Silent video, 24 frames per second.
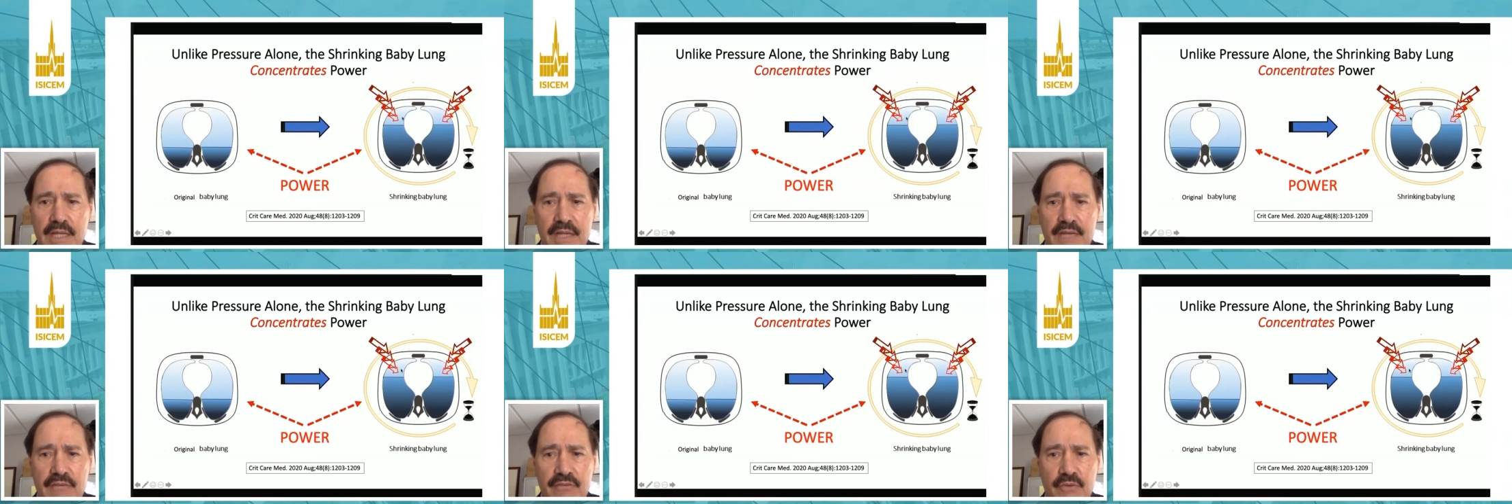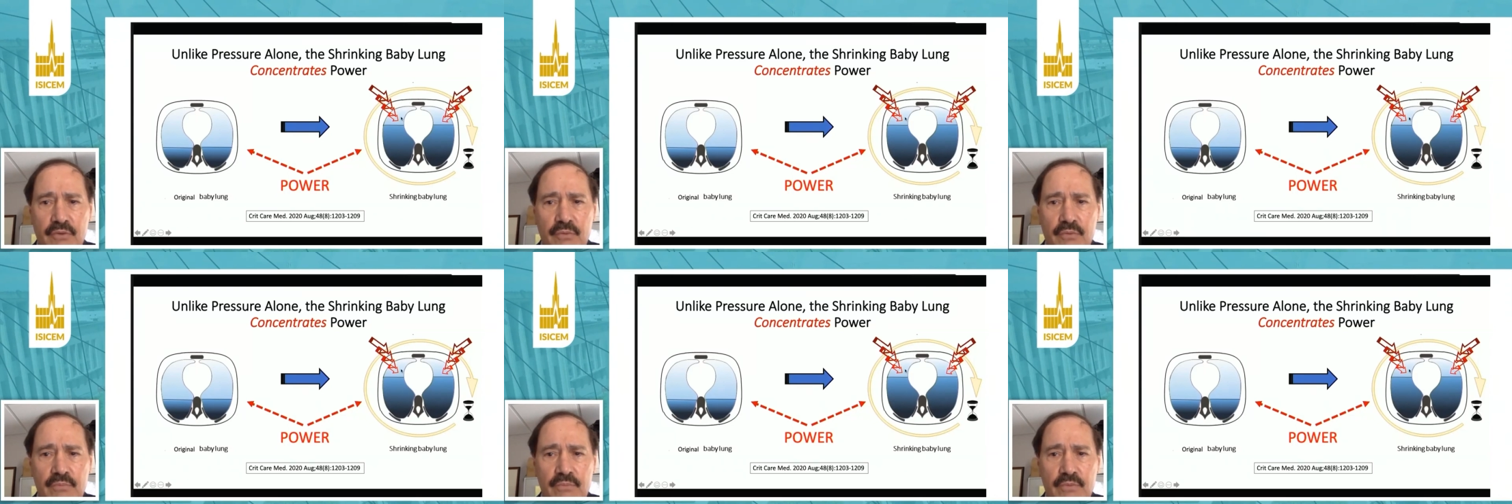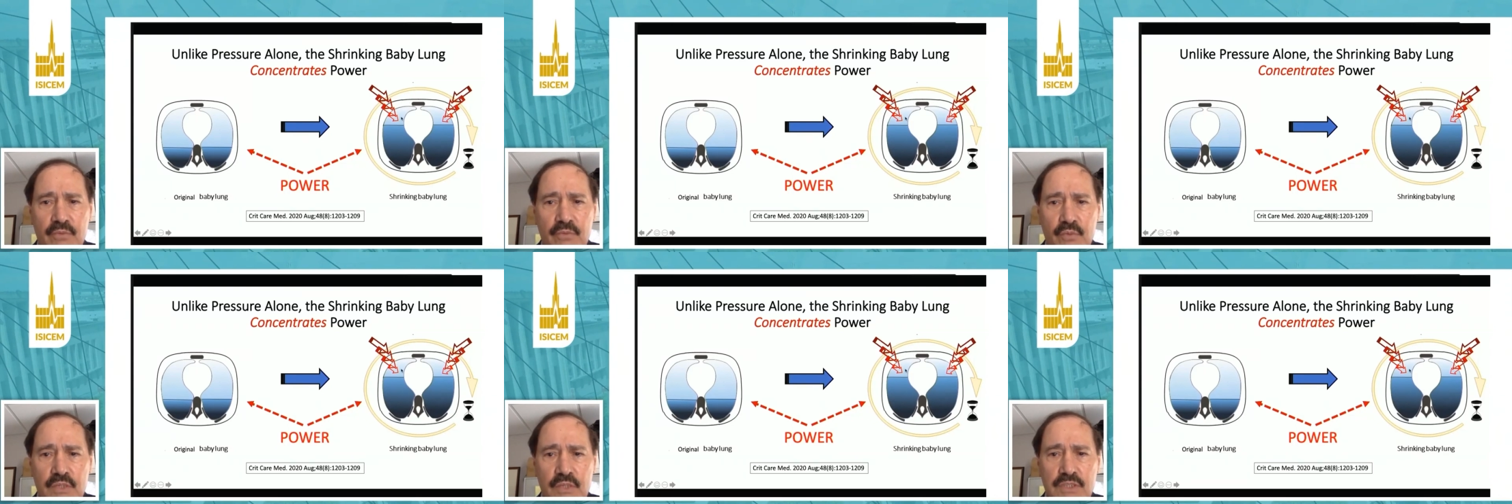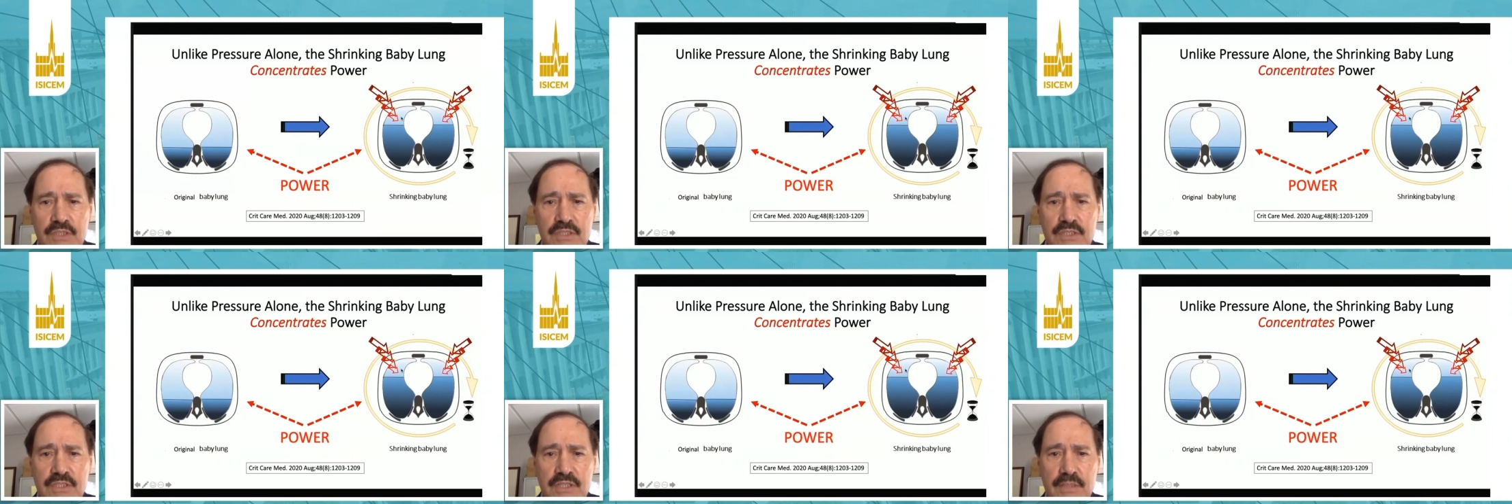for
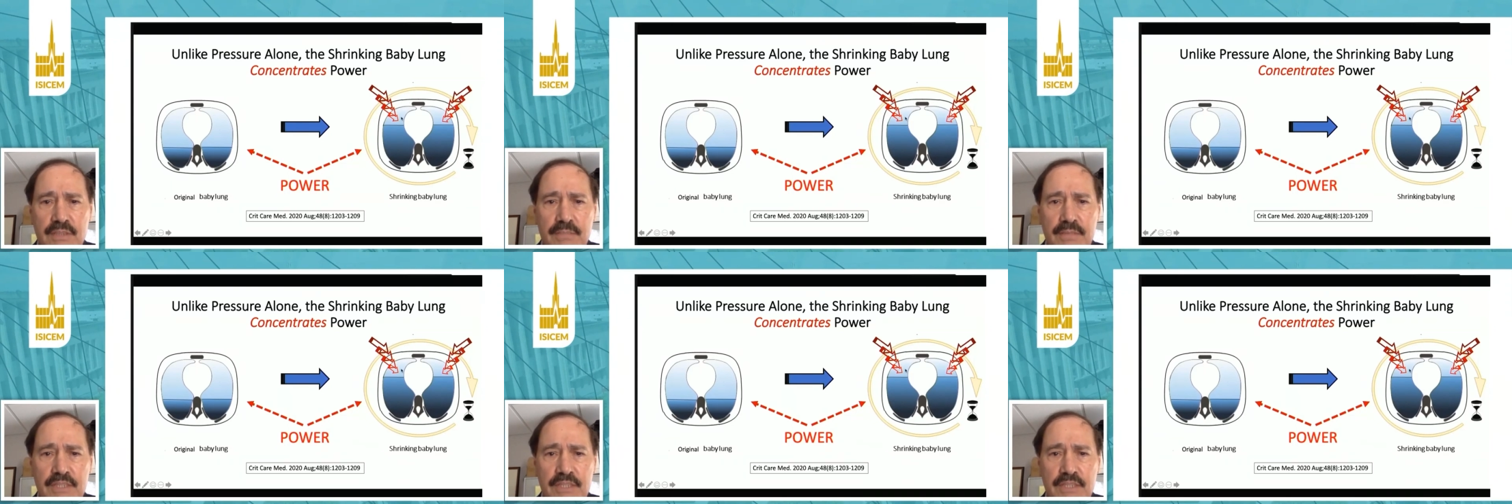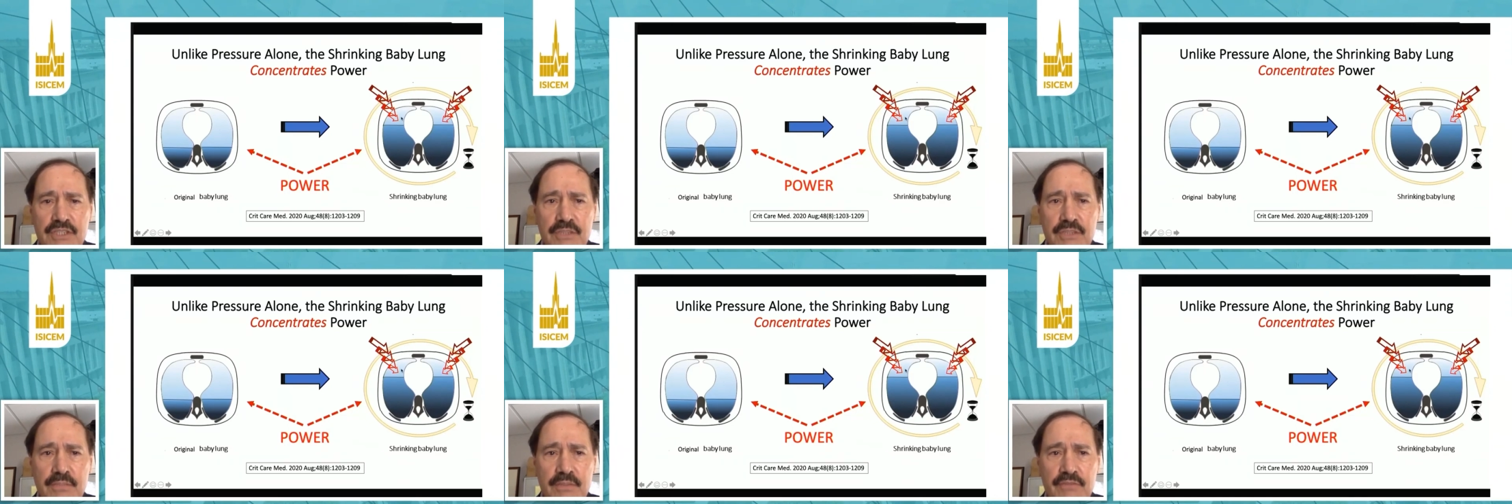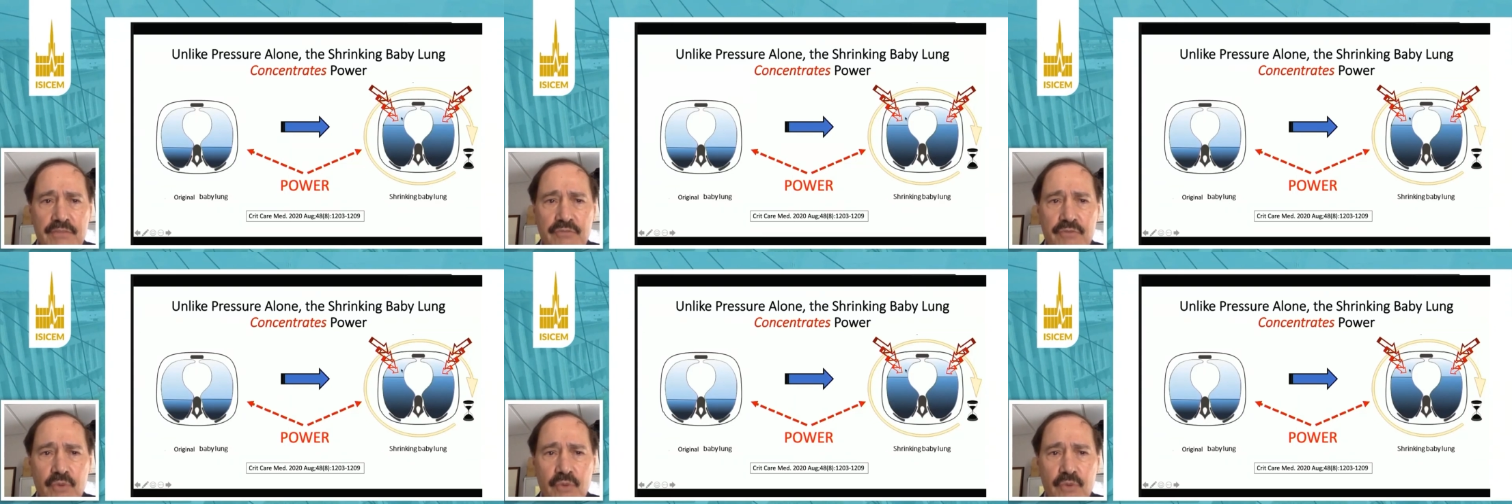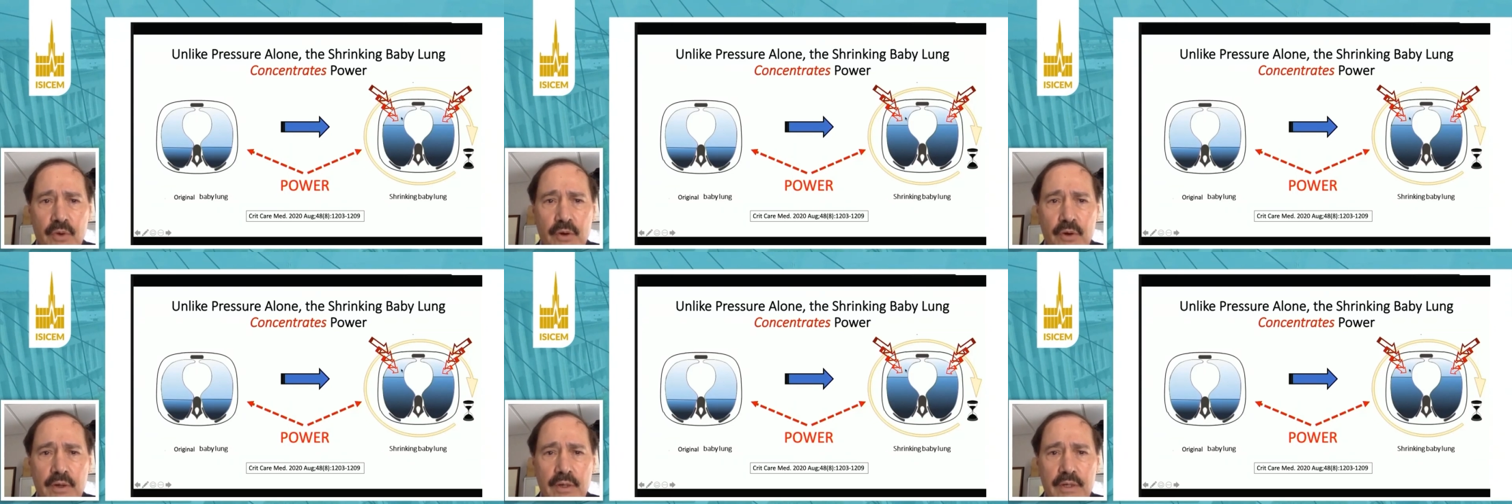reasons I mentioned
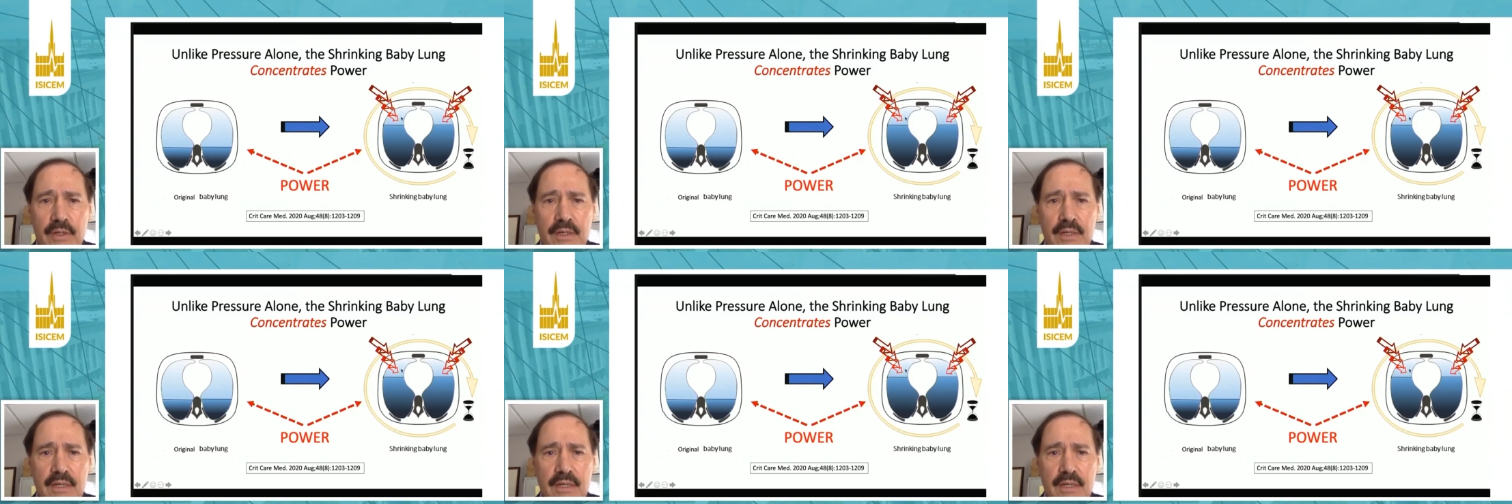before,